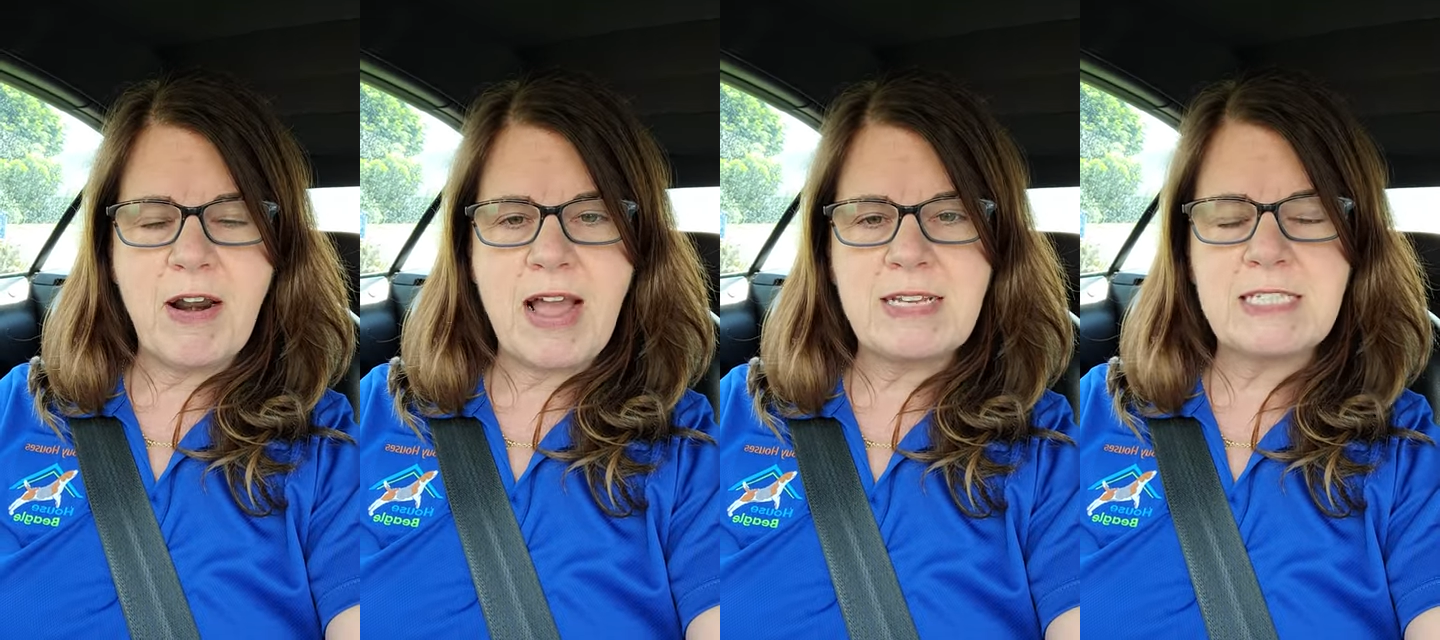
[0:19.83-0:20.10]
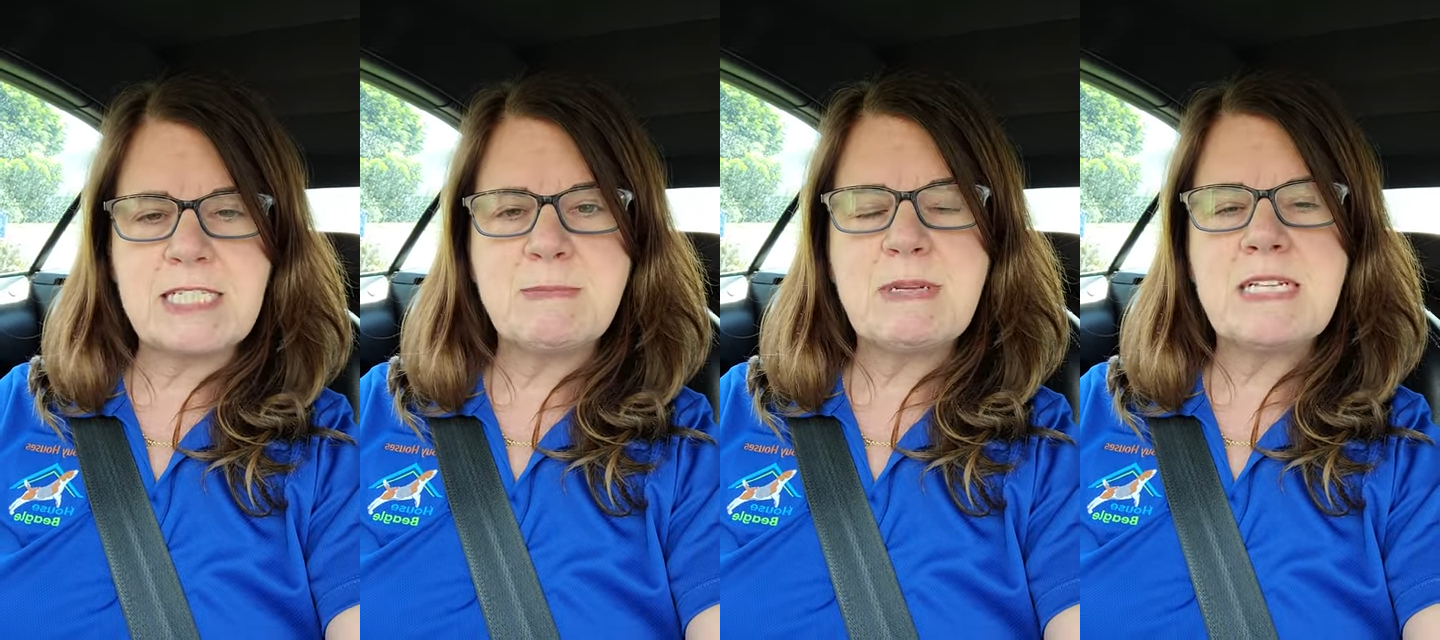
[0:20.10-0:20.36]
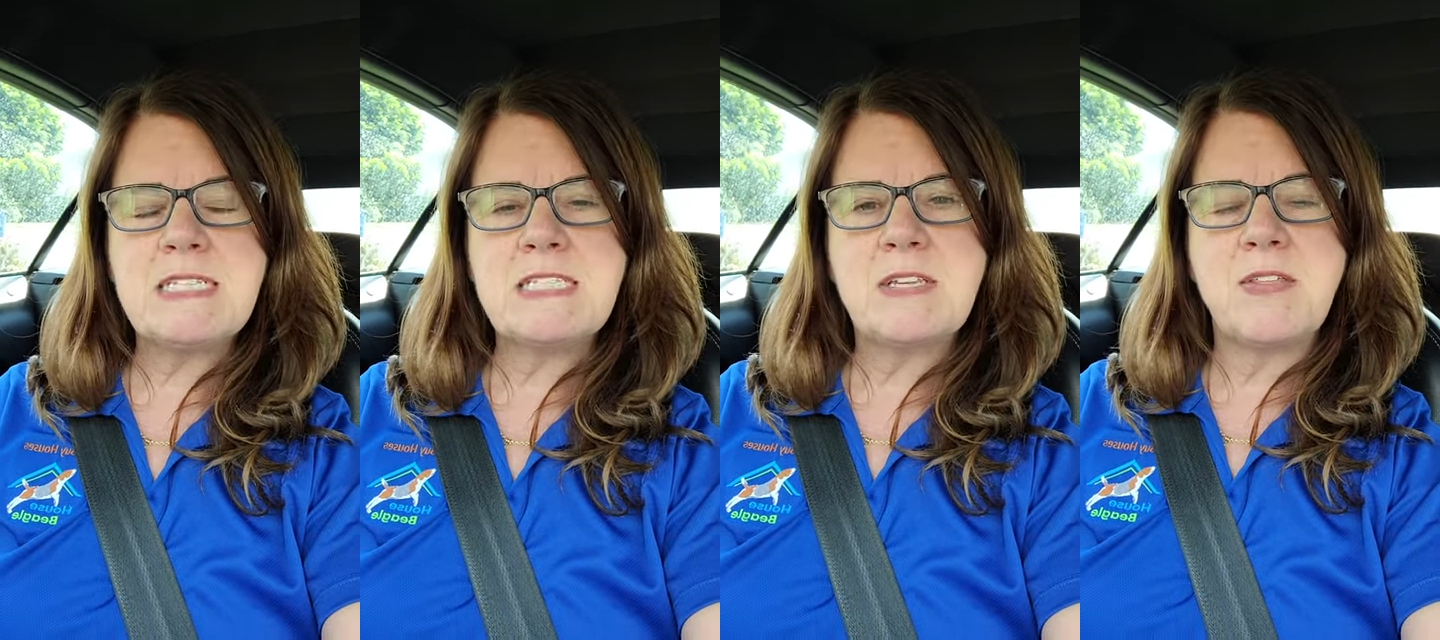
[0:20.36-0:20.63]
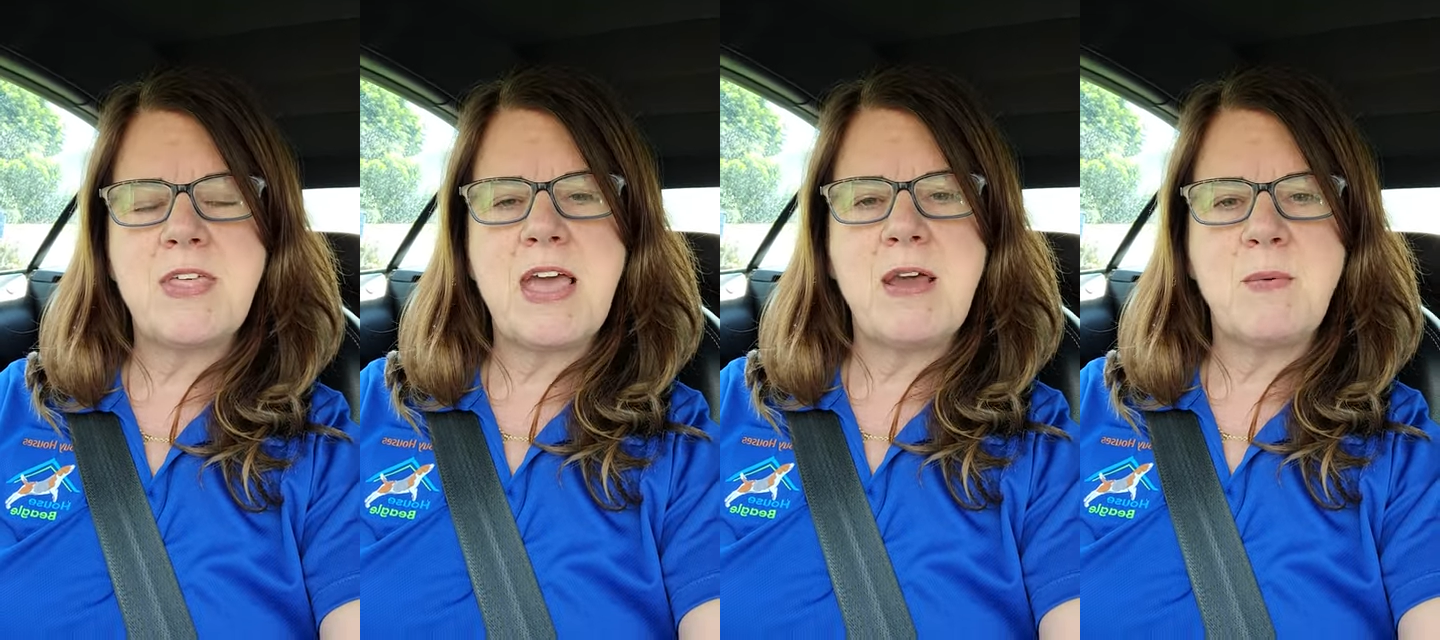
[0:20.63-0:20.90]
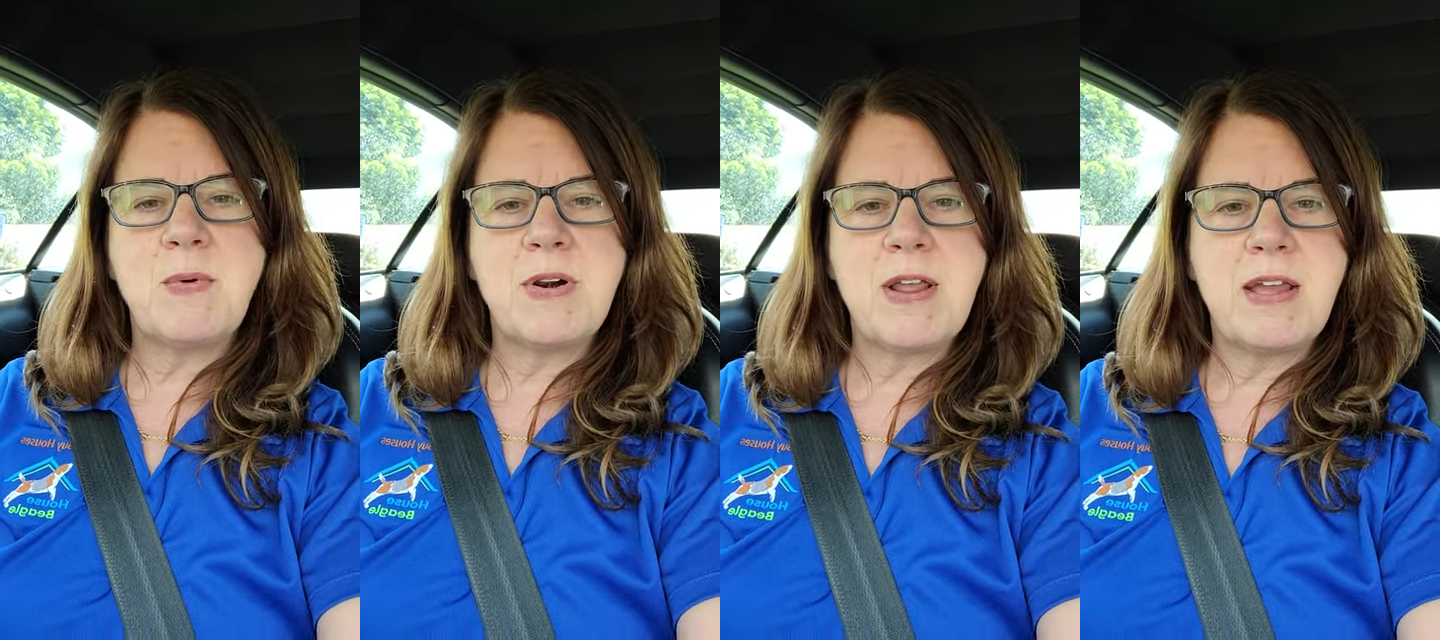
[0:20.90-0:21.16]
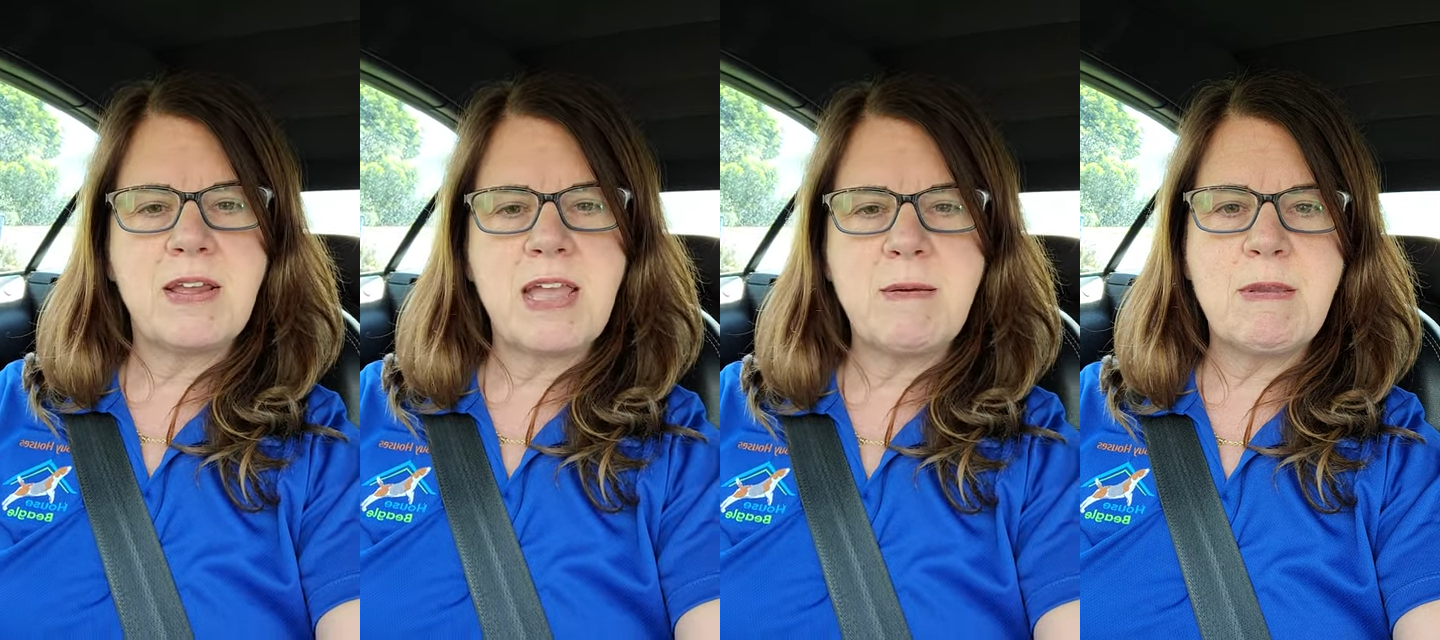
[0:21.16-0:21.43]
estimate so that we're
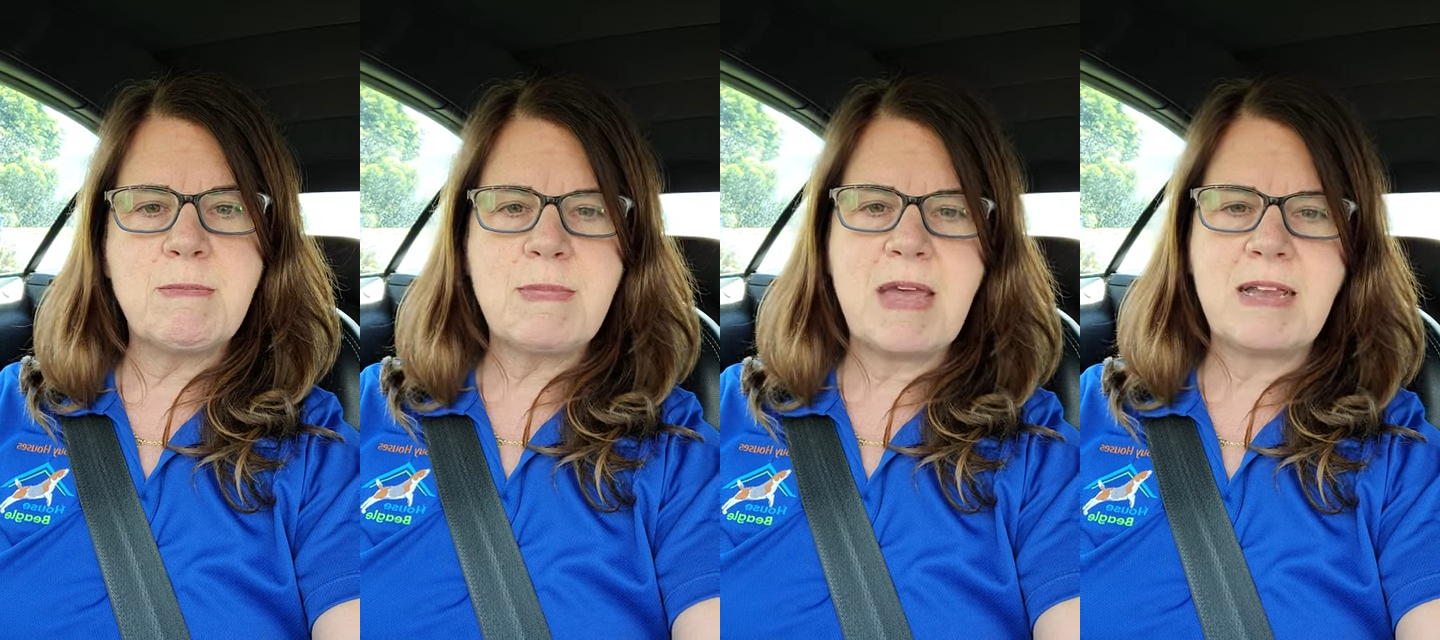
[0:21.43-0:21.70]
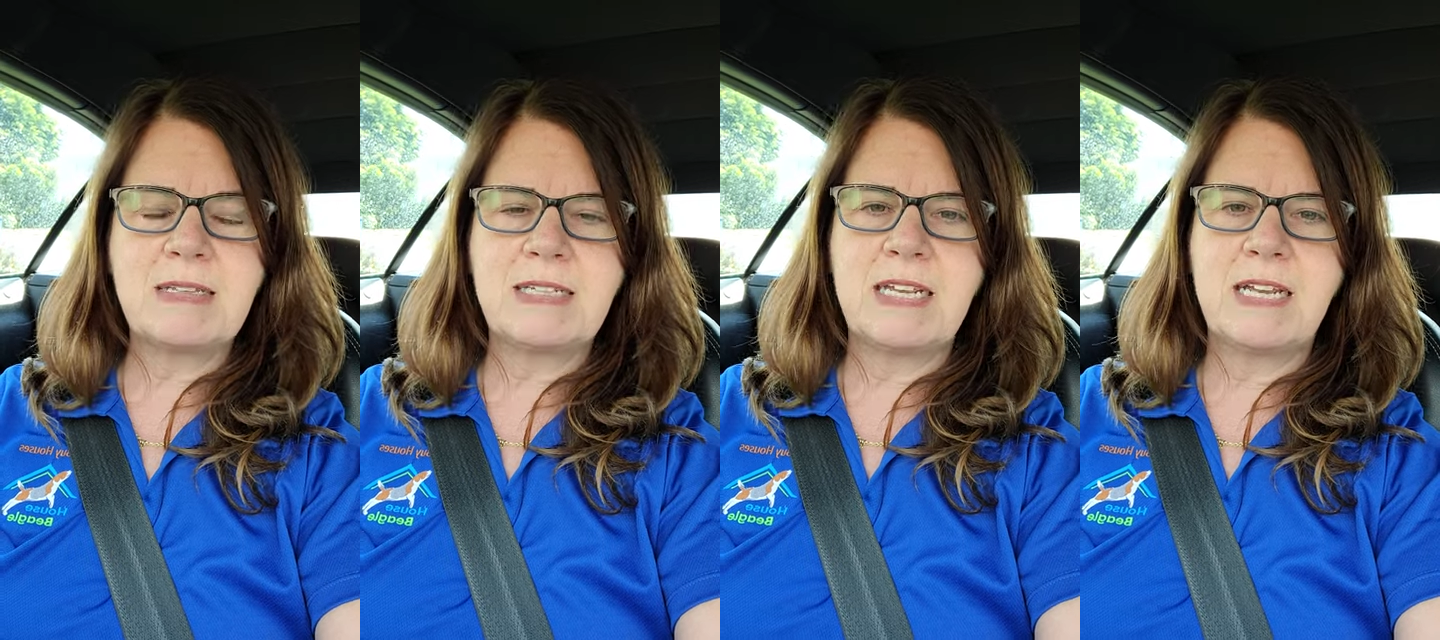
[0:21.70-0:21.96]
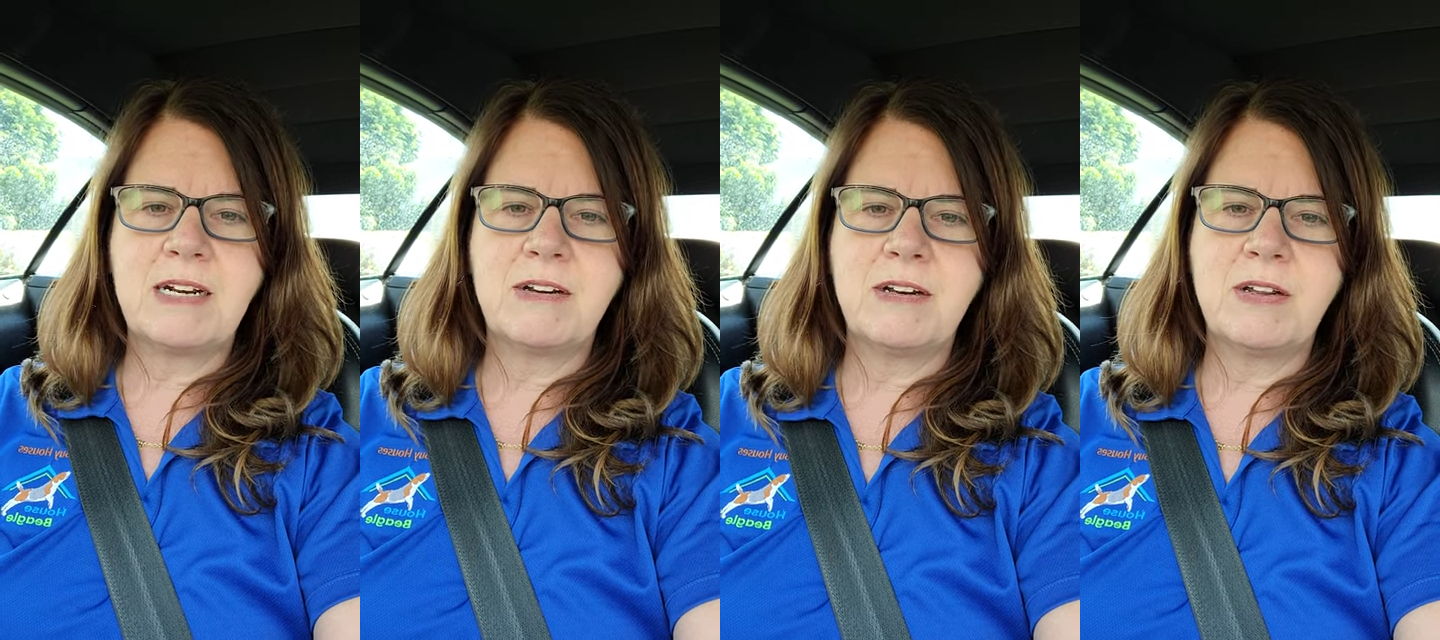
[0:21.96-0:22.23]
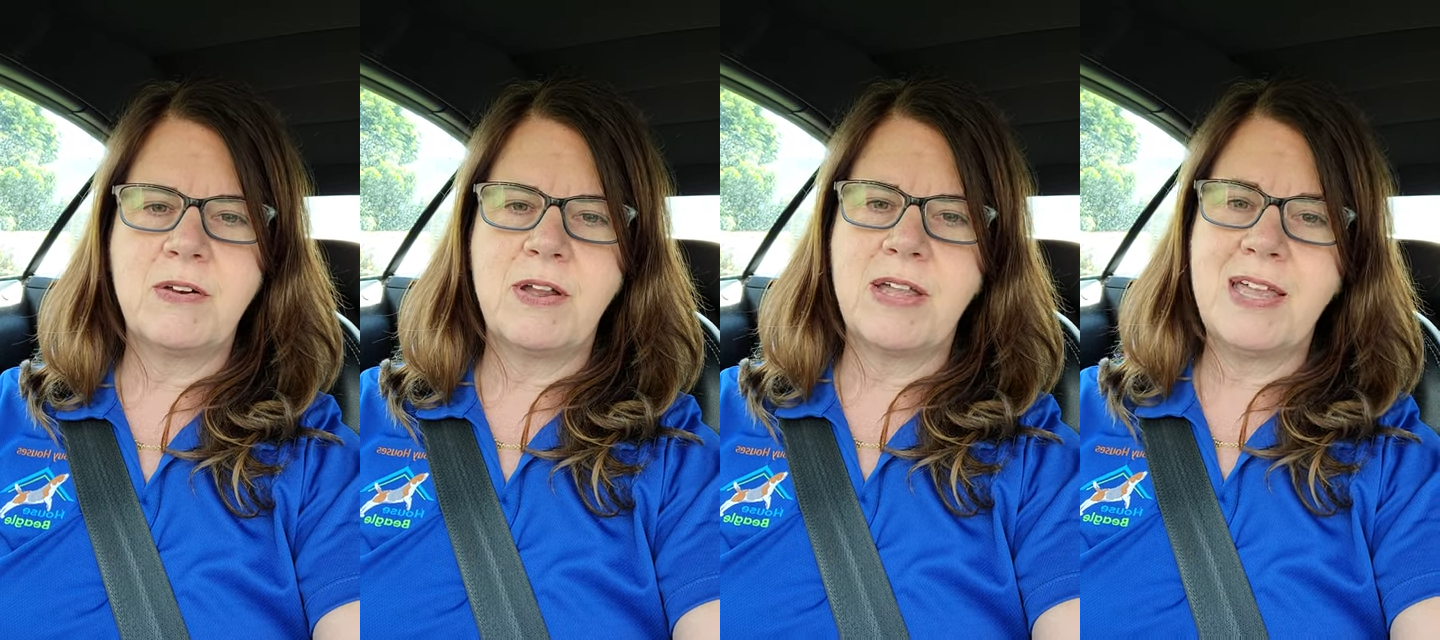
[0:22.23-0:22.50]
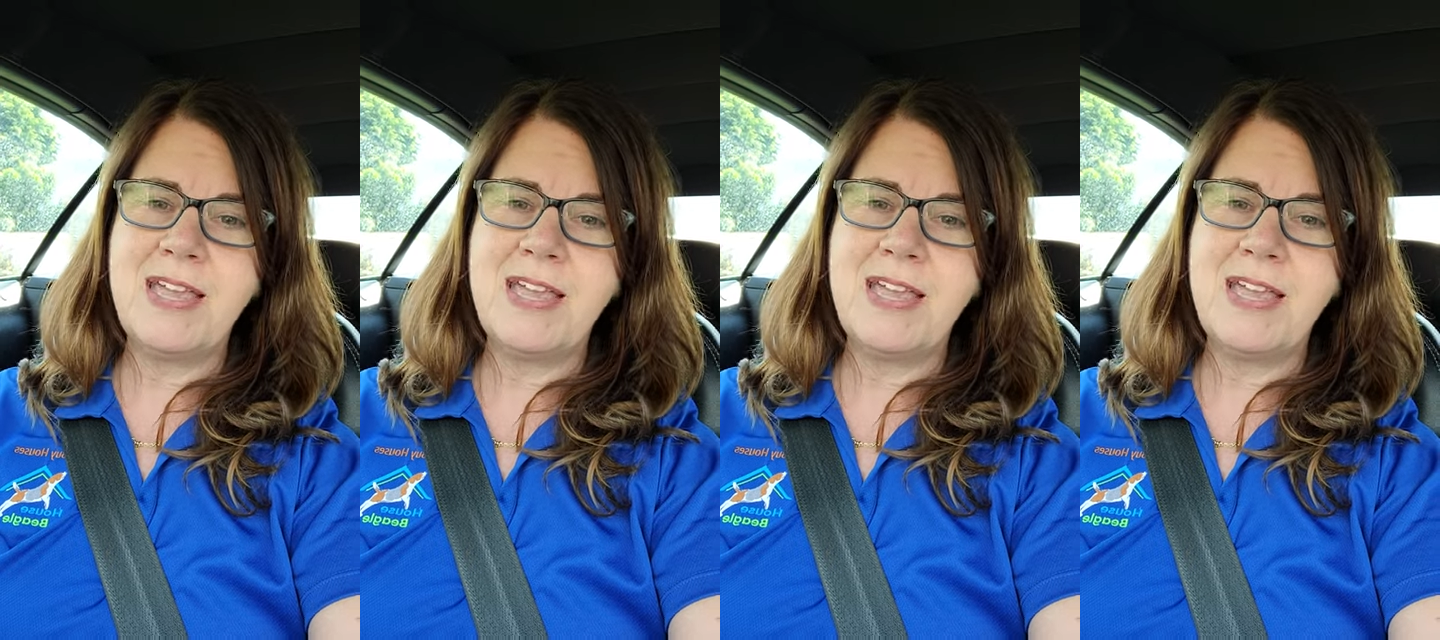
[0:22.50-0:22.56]
not coming back later and going,